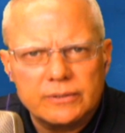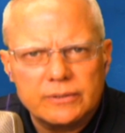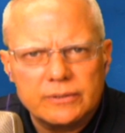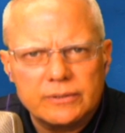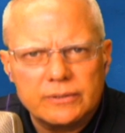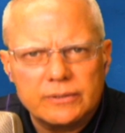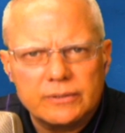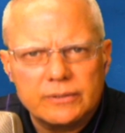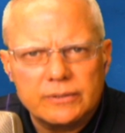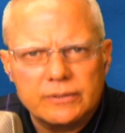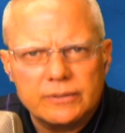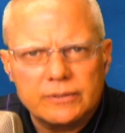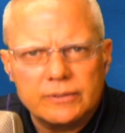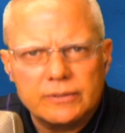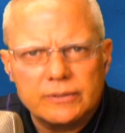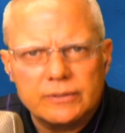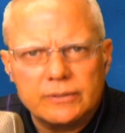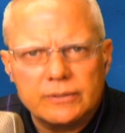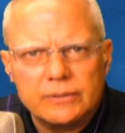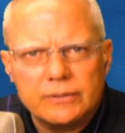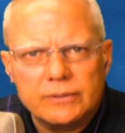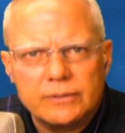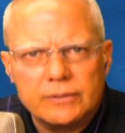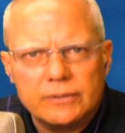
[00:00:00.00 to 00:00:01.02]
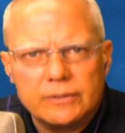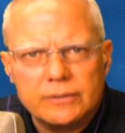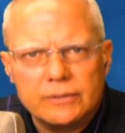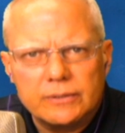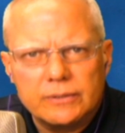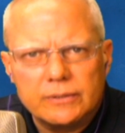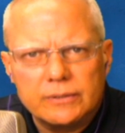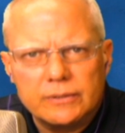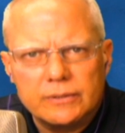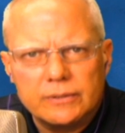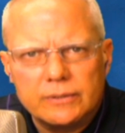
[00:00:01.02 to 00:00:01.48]

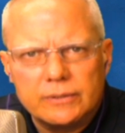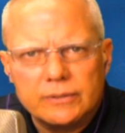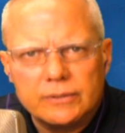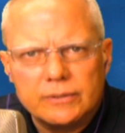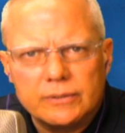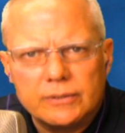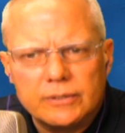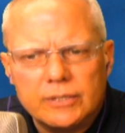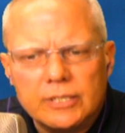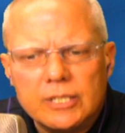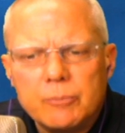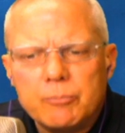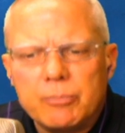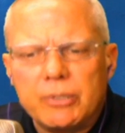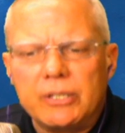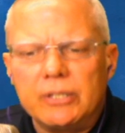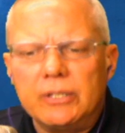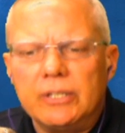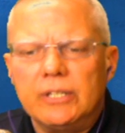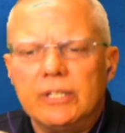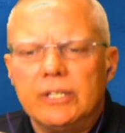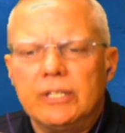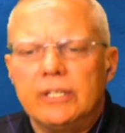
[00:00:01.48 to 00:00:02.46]
Nothing is said.